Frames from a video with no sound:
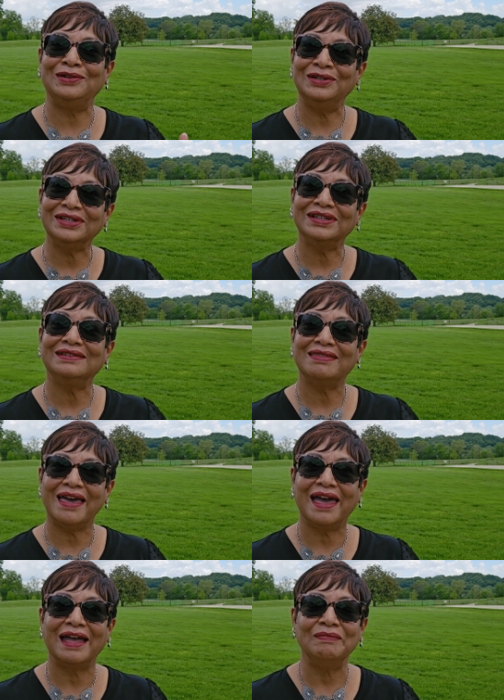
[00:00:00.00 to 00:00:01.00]
look at
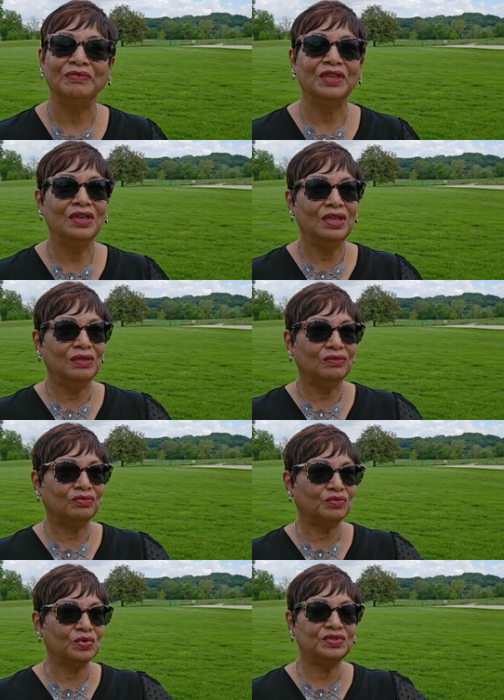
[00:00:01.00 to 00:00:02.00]
that.
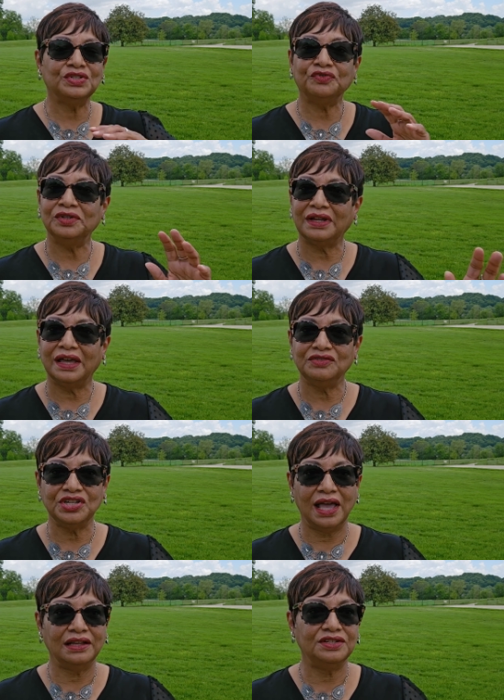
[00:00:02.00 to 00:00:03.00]
Through different life
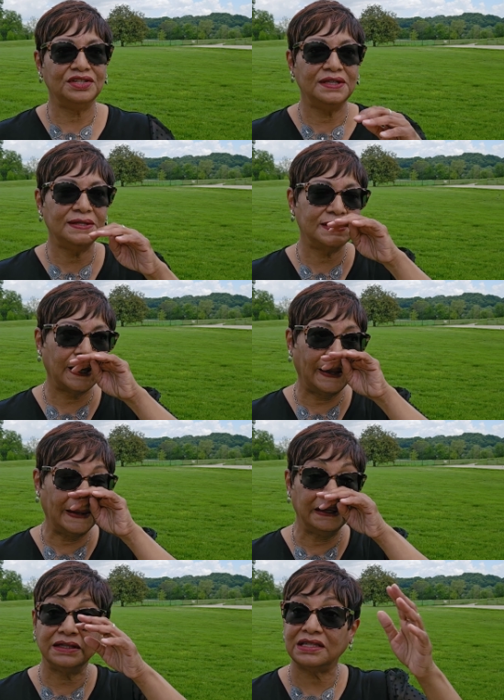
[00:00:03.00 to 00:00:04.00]
challenges
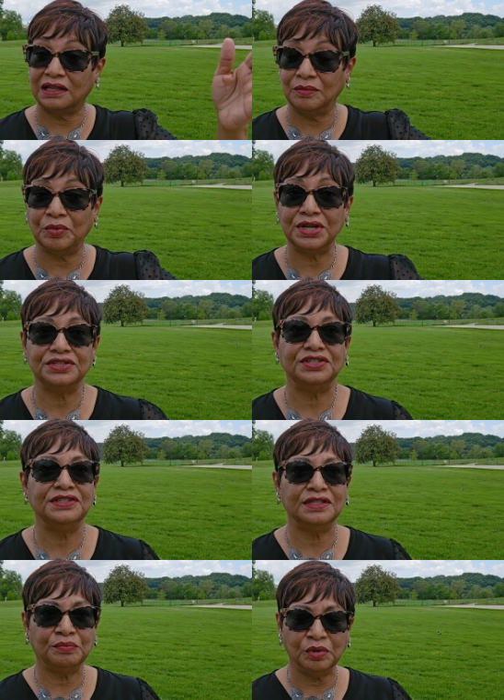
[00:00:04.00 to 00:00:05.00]
and
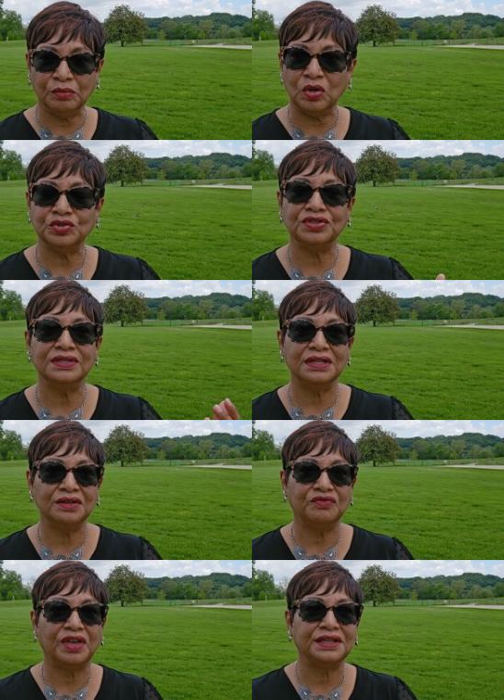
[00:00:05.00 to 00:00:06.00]
celebrations and promotions and
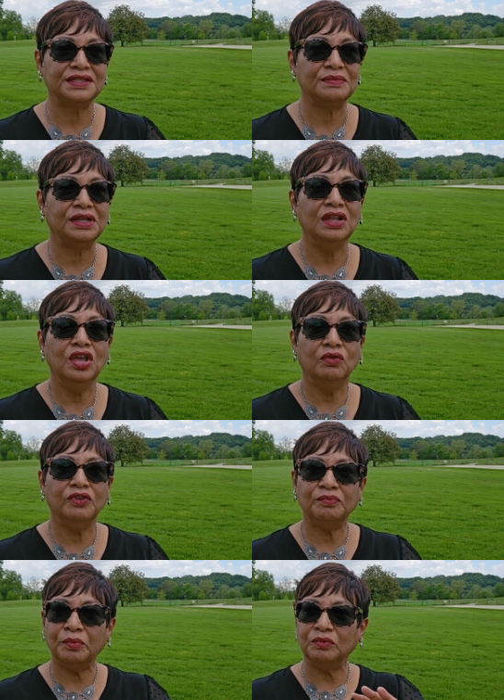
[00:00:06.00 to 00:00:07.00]
advancement,
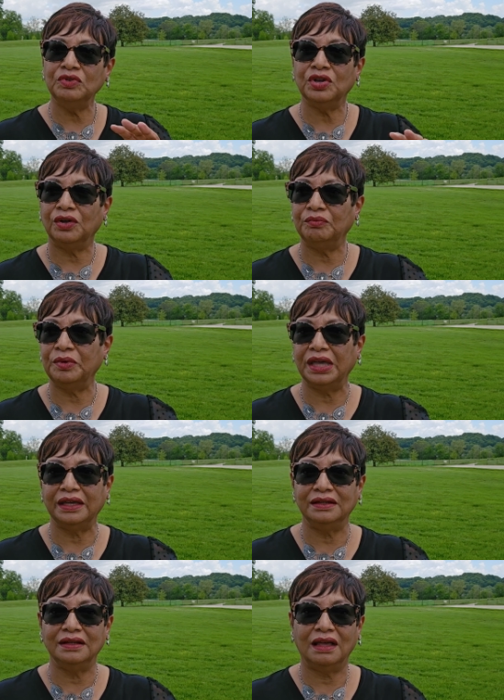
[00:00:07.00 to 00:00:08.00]
we've
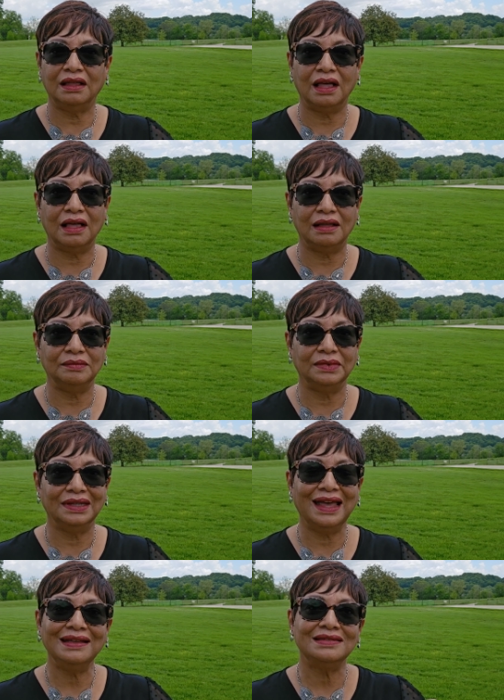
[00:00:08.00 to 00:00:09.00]
been
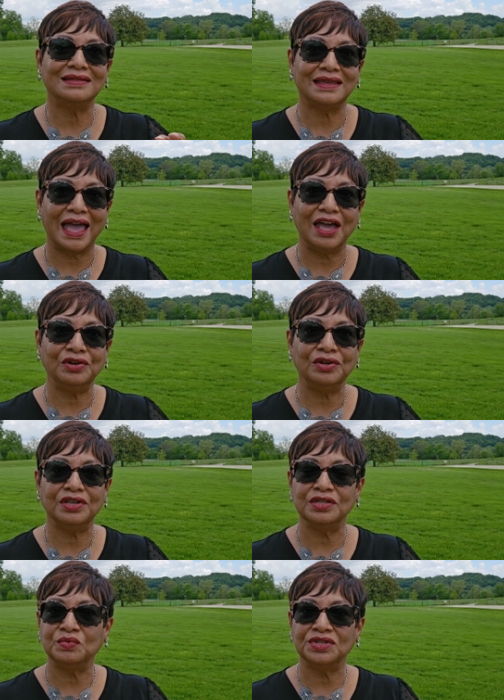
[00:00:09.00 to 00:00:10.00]
not scattered
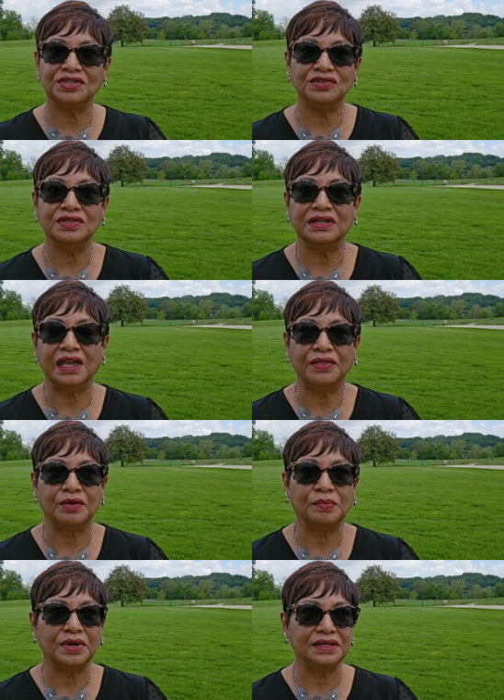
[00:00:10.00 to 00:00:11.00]
because we're still together,
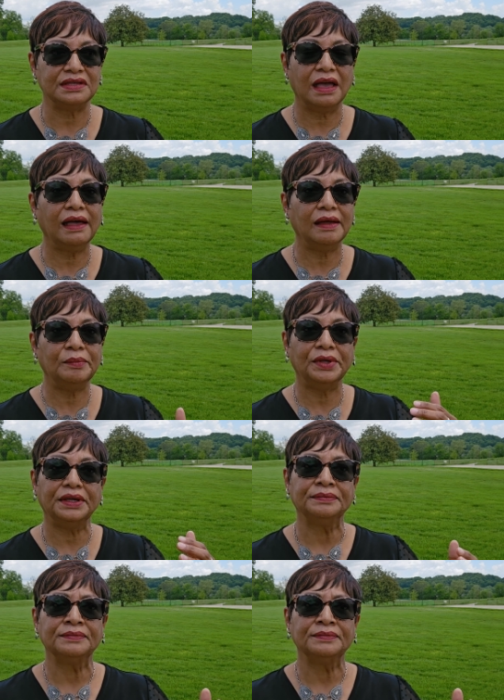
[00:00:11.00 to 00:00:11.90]
praise God, but